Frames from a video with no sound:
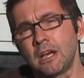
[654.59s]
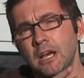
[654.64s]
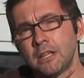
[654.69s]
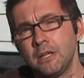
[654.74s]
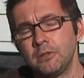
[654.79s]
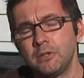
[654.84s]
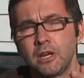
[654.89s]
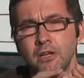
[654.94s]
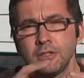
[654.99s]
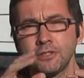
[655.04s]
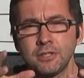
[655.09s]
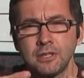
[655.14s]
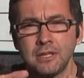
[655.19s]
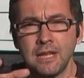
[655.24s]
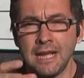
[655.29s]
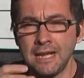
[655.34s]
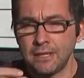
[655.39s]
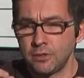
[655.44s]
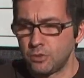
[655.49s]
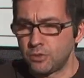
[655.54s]
And they'd ask the
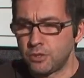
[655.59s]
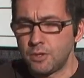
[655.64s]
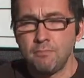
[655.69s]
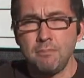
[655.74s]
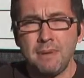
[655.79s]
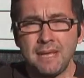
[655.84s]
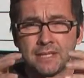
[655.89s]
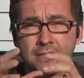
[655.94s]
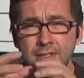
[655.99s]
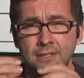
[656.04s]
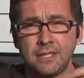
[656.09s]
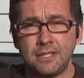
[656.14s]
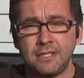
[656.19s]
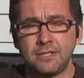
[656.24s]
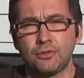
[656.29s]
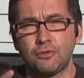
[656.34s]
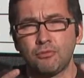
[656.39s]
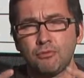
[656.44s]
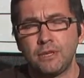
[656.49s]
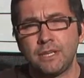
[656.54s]
landlord to mix
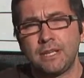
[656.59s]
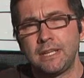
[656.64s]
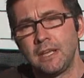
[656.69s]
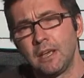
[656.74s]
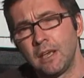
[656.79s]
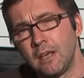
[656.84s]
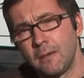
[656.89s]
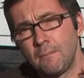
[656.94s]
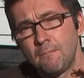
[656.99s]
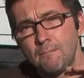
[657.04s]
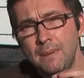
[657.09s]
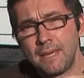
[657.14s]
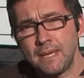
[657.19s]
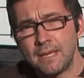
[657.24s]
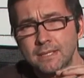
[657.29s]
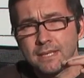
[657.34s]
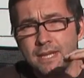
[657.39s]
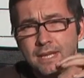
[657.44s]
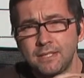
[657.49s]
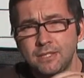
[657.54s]
these three
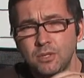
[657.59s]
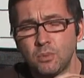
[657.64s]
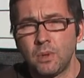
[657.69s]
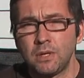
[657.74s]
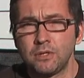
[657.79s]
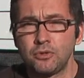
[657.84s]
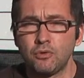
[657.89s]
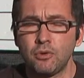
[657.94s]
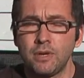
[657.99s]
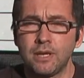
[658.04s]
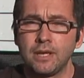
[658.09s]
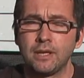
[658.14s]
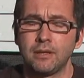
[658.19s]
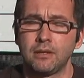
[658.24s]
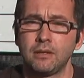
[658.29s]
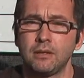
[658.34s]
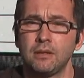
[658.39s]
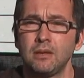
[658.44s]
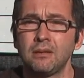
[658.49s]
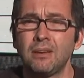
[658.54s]
beers into one drink.
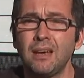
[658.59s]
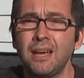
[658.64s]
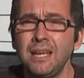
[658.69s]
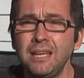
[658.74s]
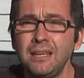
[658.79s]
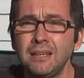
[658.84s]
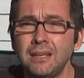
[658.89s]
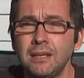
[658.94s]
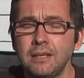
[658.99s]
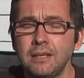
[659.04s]
Okay?